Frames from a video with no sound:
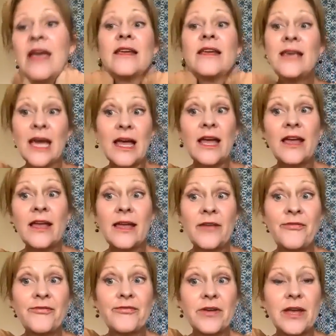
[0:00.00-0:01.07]
Yeah,
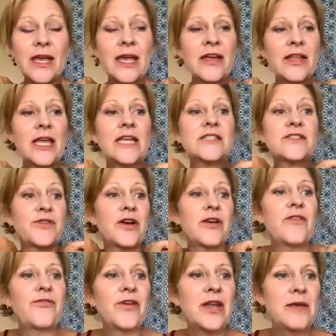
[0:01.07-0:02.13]
it's very
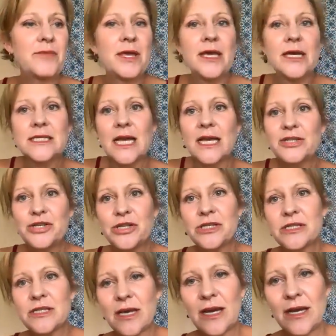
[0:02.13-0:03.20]
funny because I
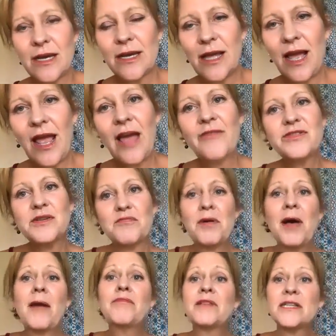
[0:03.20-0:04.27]
have some
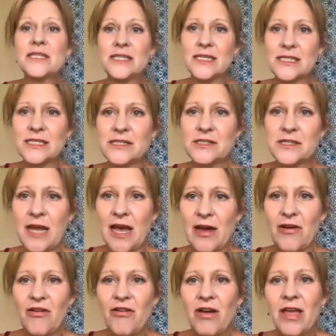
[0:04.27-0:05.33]
publicists
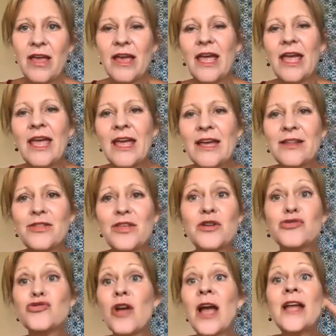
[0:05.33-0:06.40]
now, and they're
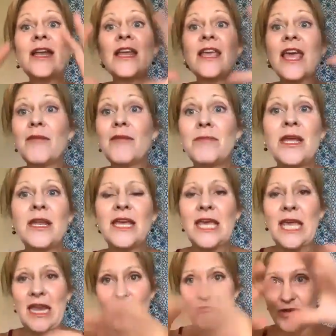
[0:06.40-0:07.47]
trying to get me to
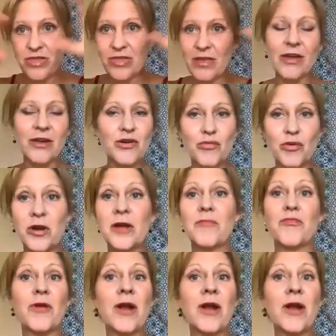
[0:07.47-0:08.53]
get everything under one
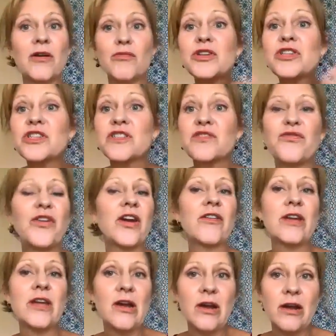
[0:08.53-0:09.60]
umbrella, which is
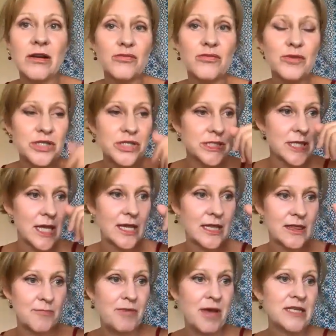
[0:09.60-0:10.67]
very hard. Which is like
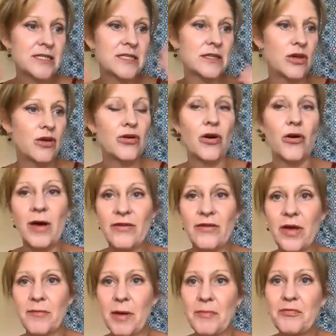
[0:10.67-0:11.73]
the best logo I've
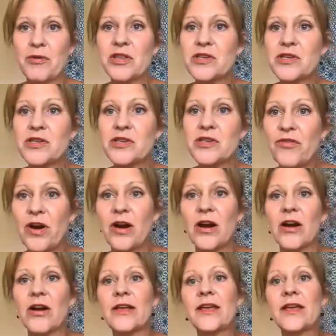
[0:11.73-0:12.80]
come up with so
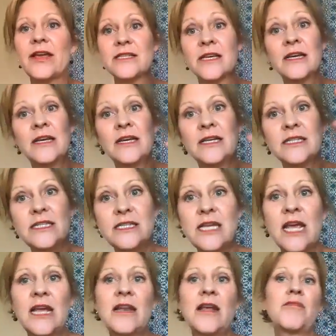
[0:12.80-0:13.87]
far is
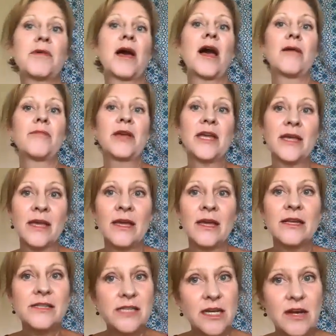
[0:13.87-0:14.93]
stand-up comic,
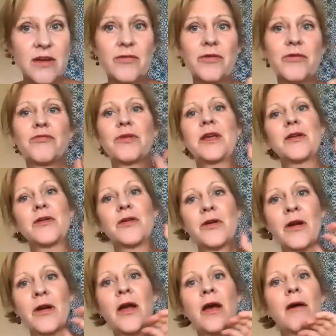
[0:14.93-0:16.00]
tarot
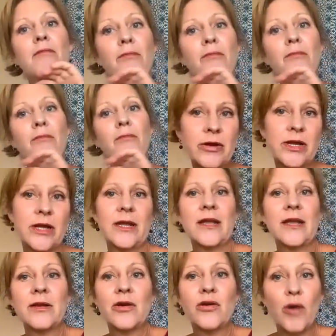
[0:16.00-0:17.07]
reader,
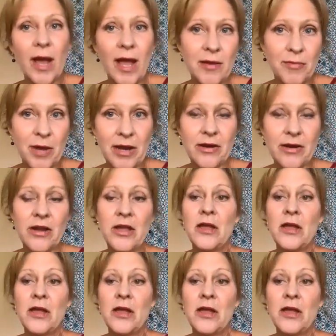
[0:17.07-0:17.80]
marketing quagmire,